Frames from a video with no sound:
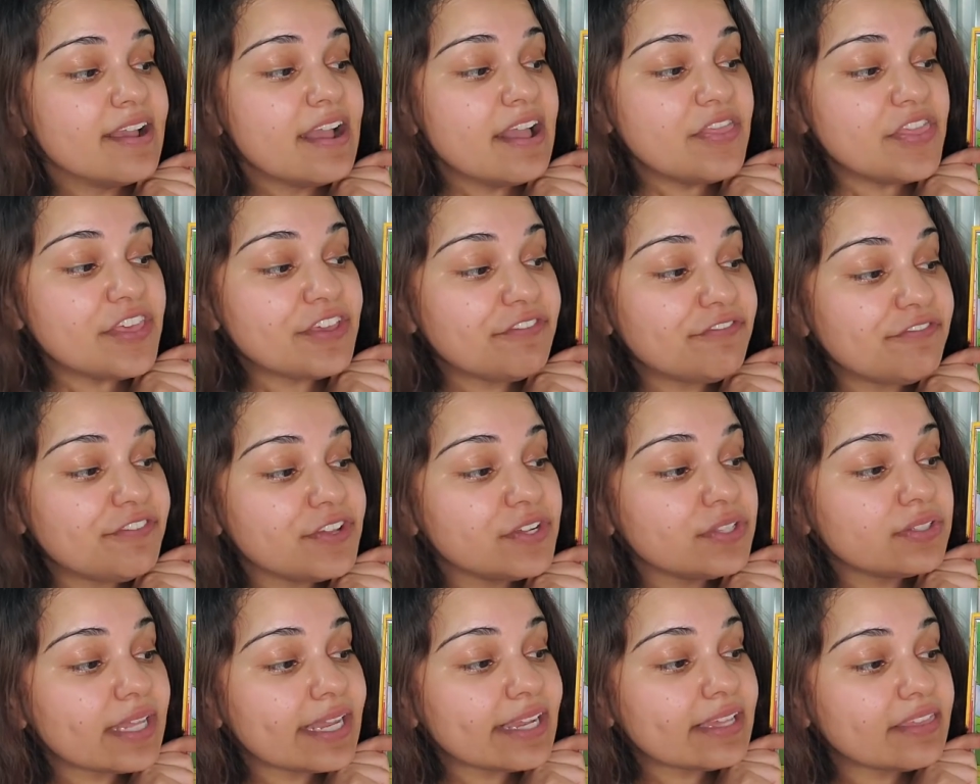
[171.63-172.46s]
They feel
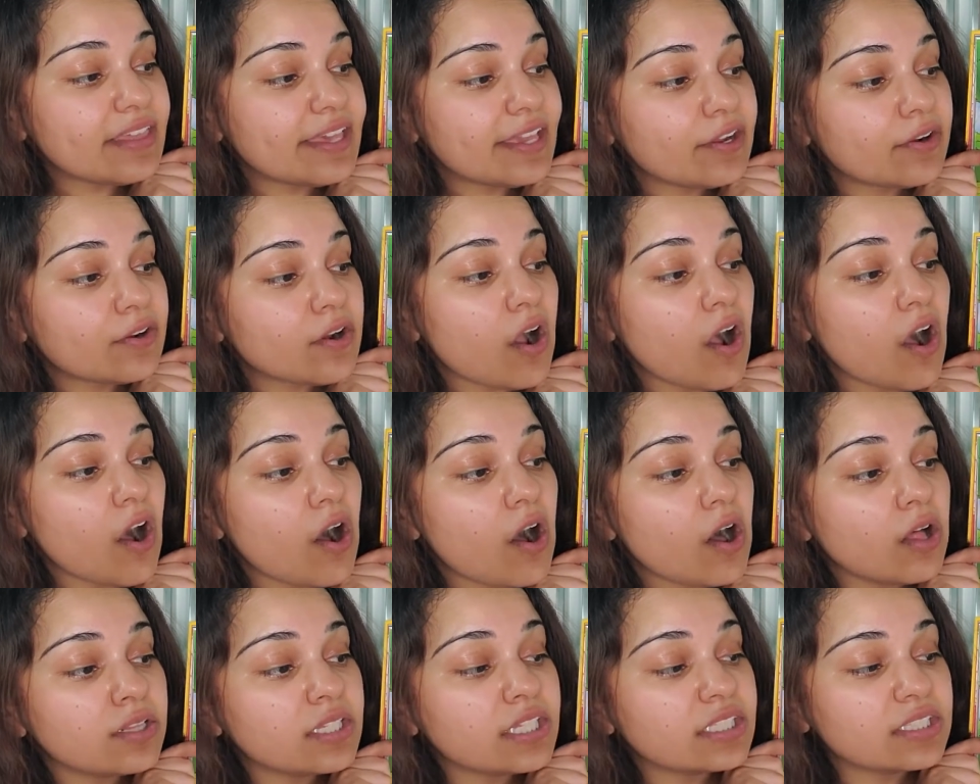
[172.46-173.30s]
like they are
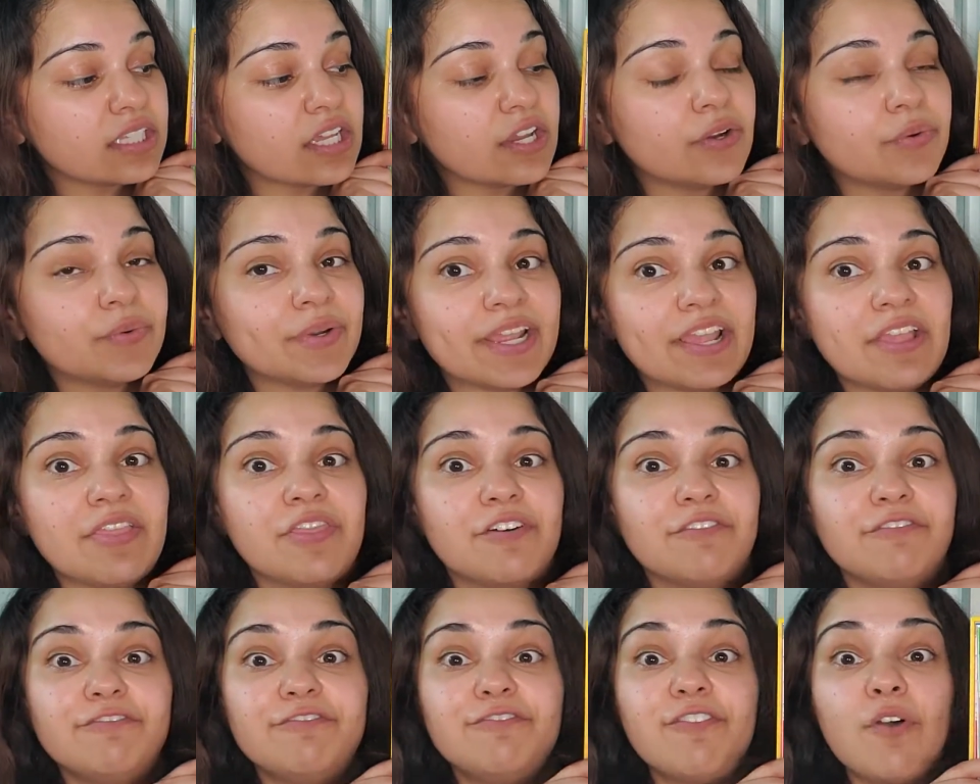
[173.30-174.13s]
all alone in the
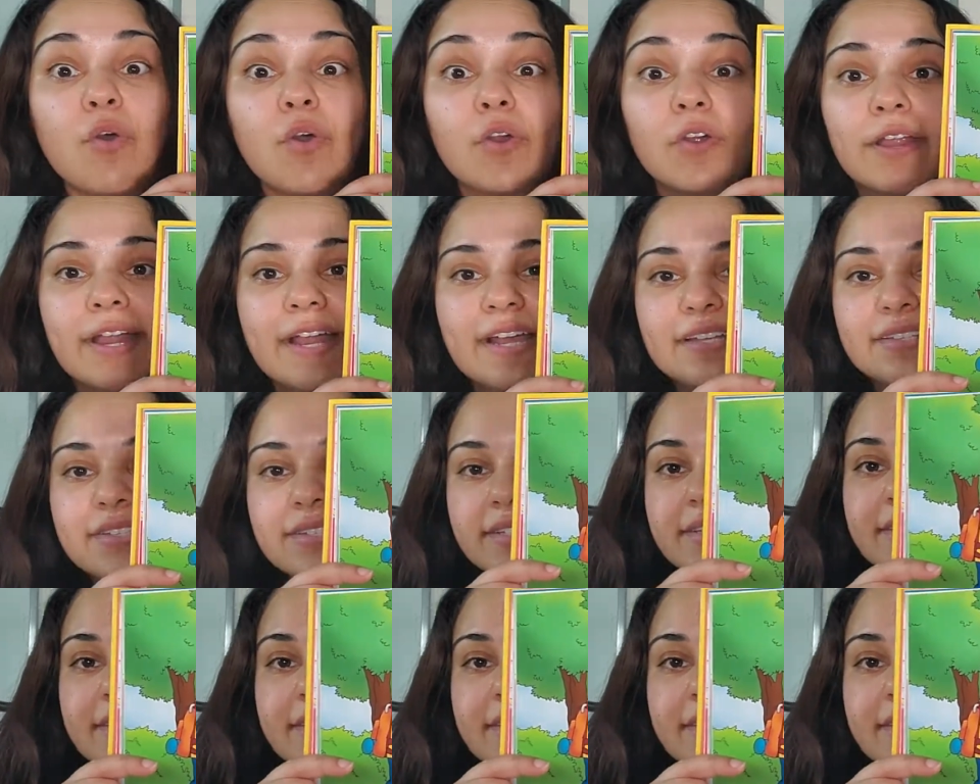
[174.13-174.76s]
forest.